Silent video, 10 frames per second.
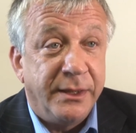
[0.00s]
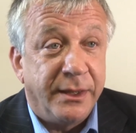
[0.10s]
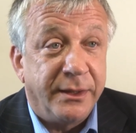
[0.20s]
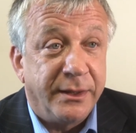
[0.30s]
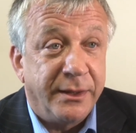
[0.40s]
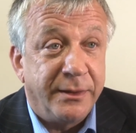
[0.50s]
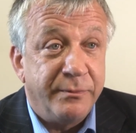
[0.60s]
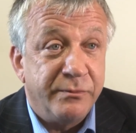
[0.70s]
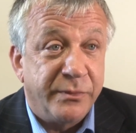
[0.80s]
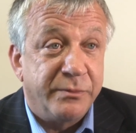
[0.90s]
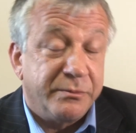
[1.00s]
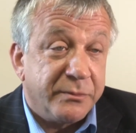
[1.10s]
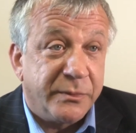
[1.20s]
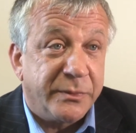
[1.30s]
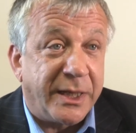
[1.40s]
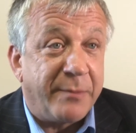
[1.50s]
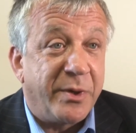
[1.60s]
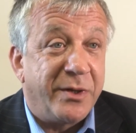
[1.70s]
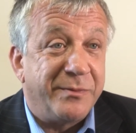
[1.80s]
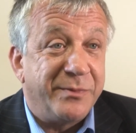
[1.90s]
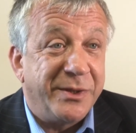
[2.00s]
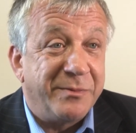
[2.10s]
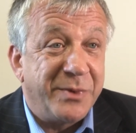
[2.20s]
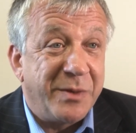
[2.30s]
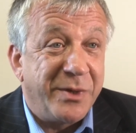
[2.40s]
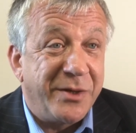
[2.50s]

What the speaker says: That part we